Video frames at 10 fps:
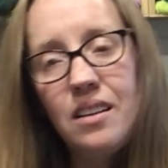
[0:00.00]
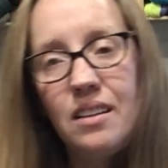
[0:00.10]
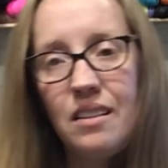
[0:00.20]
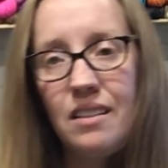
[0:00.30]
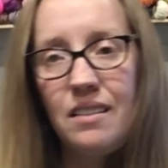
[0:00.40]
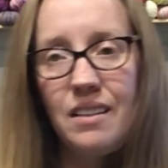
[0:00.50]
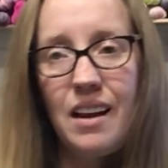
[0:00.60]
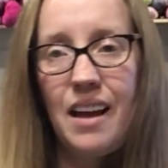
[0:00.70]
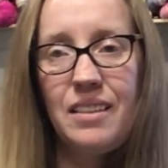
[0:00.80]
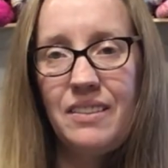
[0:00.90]
Oh,
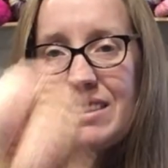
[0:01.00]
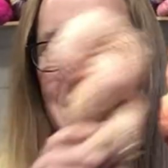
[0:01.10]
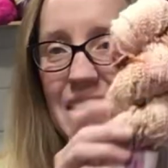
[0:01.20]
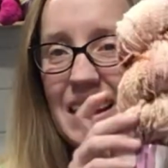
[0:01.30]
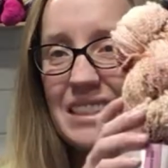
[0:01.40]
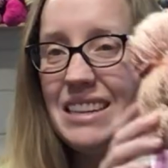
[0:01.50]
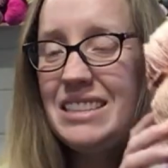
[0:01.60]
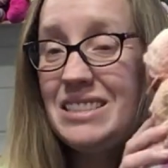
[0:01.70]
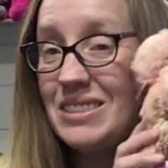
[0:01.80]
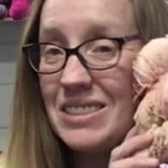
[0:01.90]
I love it. So I got
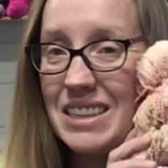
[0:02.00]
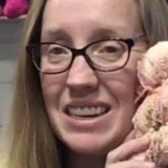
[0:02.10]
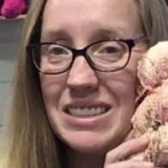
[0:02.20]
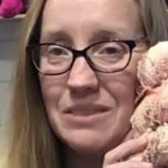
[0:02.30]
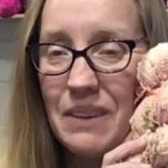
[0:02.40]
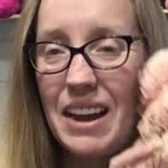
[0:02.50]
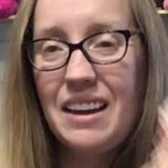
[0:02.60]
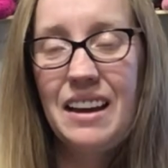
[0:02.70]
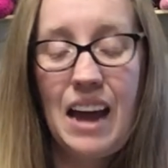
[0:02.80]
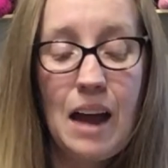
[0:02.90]
these two skeins of my,
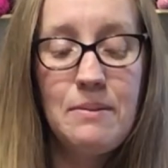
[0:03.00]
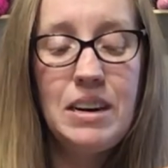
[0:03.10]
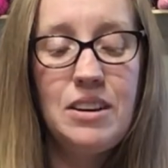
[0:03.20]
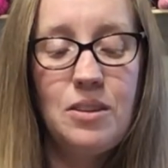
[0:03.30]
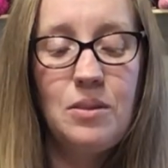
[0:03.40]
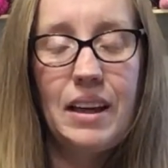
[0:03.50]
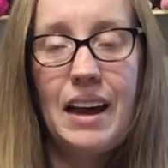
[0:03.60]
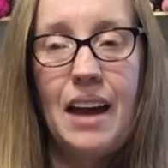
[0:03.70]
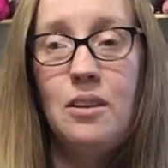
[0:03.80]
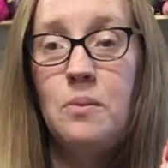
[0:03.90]
I'm going to do like,
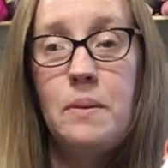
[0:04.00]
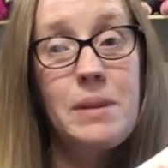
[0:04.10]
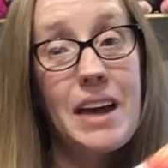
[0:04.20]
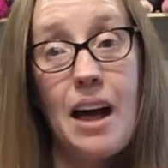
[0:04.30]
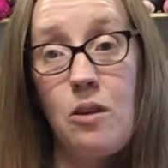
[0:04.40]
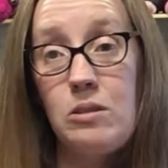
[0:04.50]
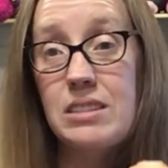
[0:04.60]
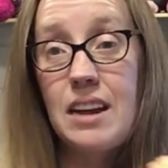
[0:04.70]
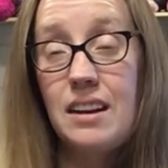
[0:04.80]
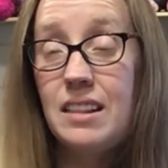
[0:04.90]
I don't know, maybe cowls
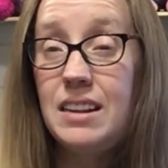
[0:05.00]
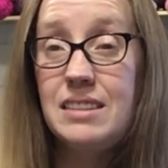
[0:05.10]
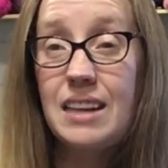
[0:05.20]
out of these.